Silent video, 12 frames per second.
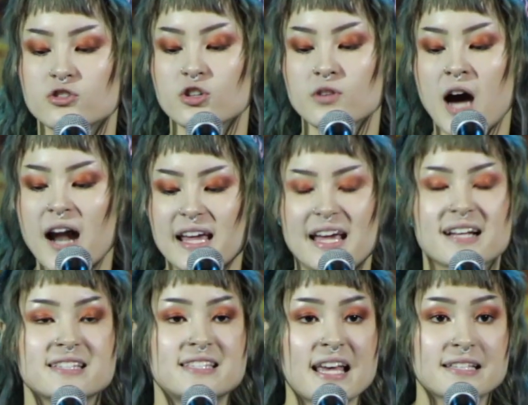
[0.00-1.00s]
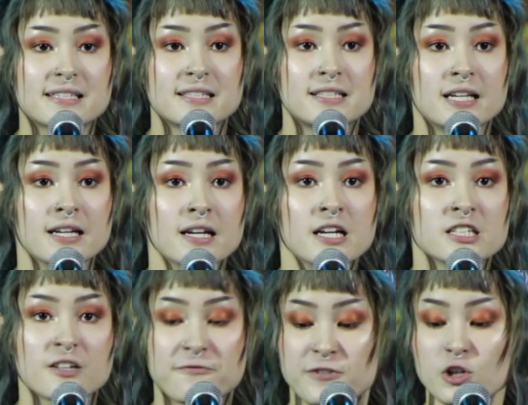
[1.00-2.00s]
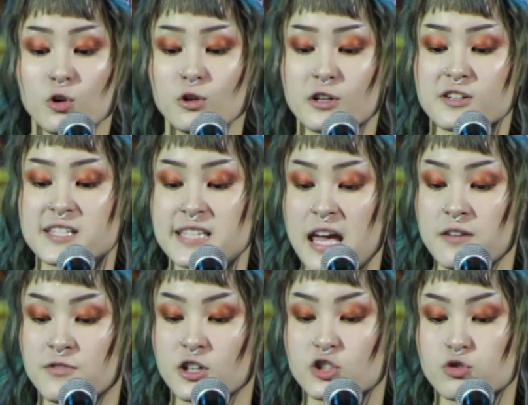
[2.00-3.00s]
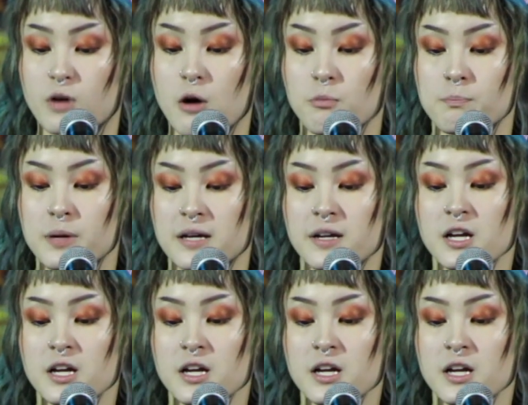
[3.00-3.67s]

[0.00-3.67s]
Do not exist to fuel your savior trope.